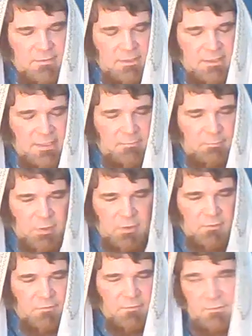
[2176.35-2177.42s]
that they
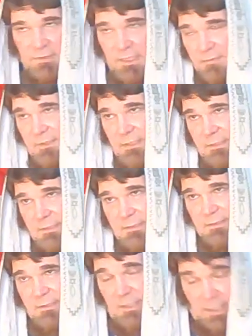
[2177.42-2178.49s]
both love
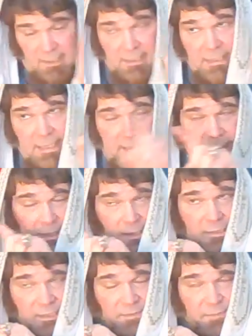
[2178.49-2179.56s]
us God and
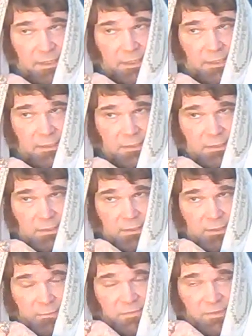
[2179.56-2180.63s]
God's Spirit,
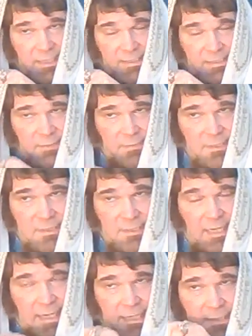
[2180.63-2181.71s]
that is the
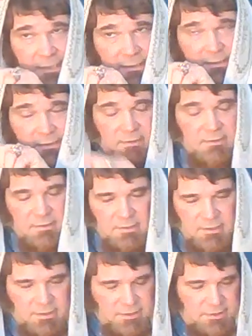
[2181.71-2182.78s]
Messiah,
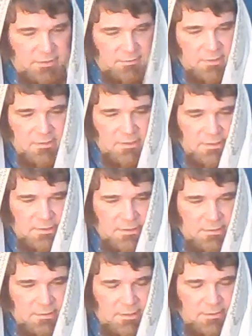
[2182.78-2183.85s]
Yeshua
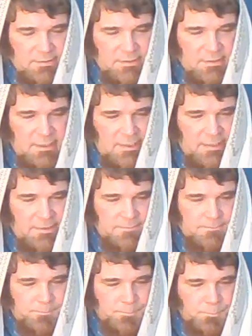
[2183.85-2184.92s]
El Shaddai,
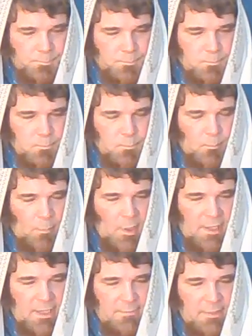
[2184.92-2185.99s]

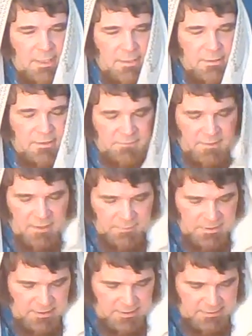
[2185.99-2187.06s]
Amen. And the Father
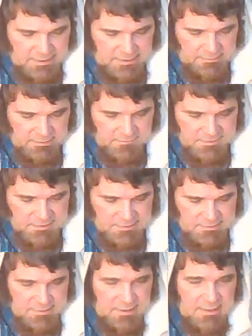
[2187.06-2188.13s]
God, yeah, loves
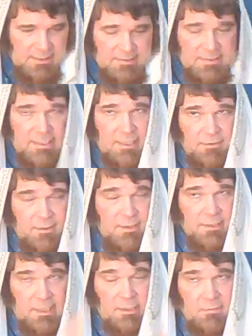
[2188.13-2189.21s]
us. Together,
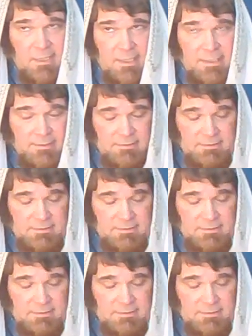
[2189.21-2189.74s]
the Yahweh.